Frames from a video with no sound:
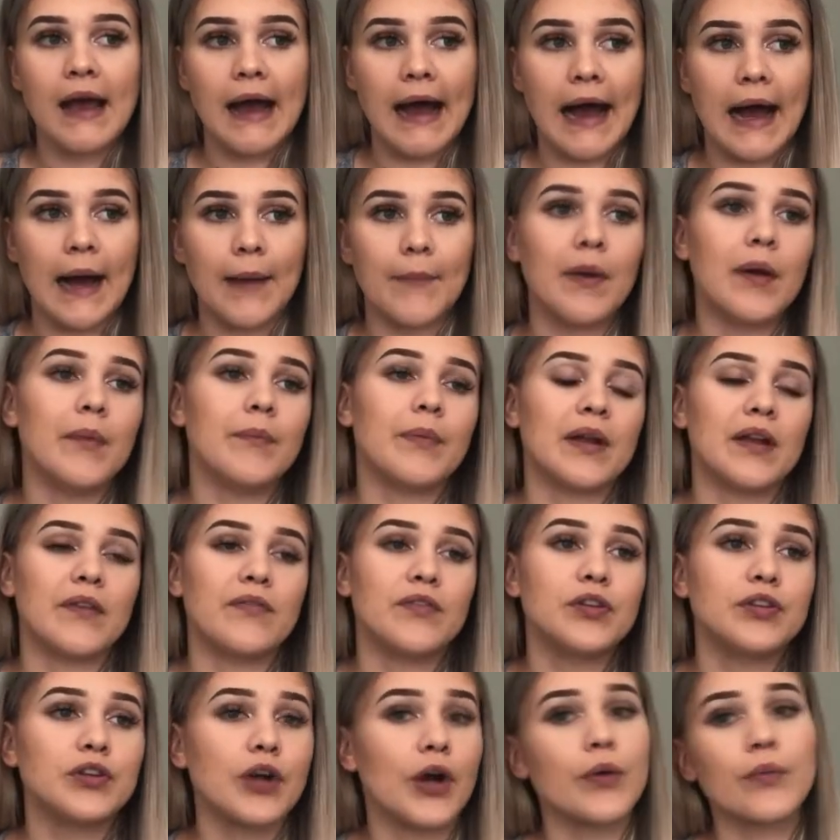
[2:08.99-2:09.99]
But
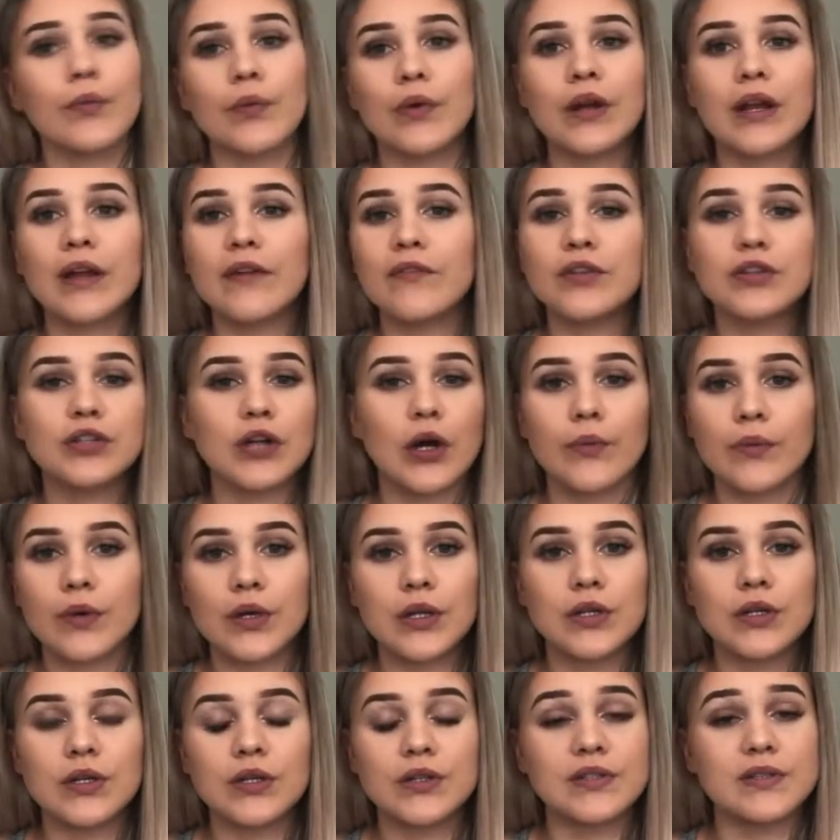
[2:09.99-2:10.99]
if you don't want
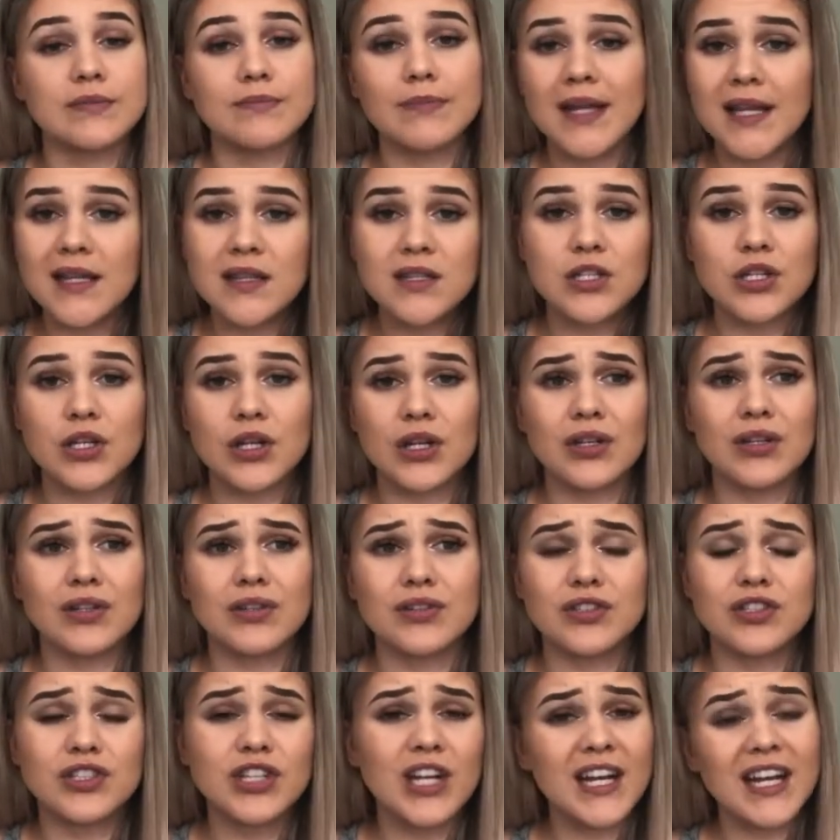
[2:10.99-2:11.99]
to use mince, you can
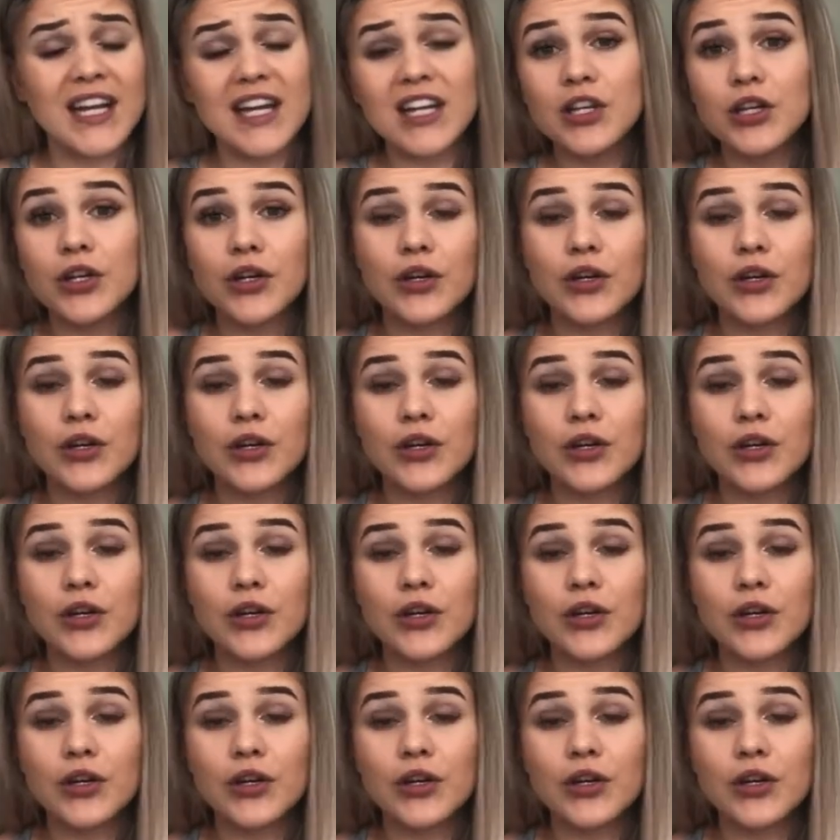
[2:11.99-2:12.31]
use chicken.